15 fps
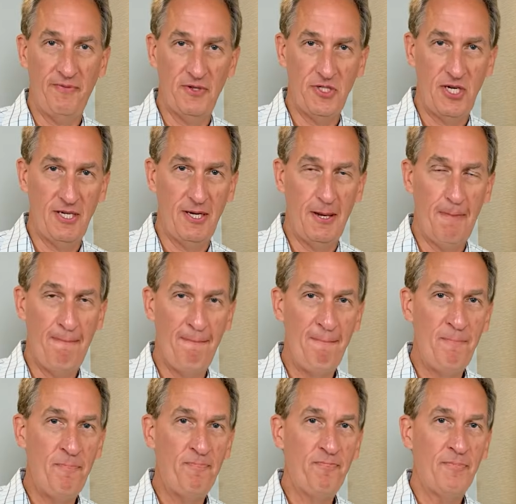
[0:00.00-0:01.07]
Virginia.
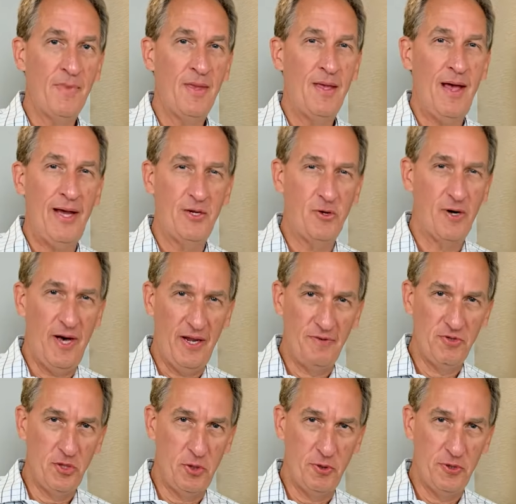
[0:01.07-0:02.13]
I do a lot
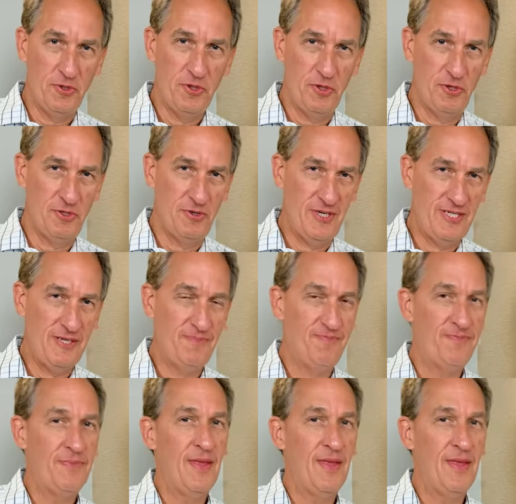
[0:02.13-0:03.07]
of shoulder surgeries,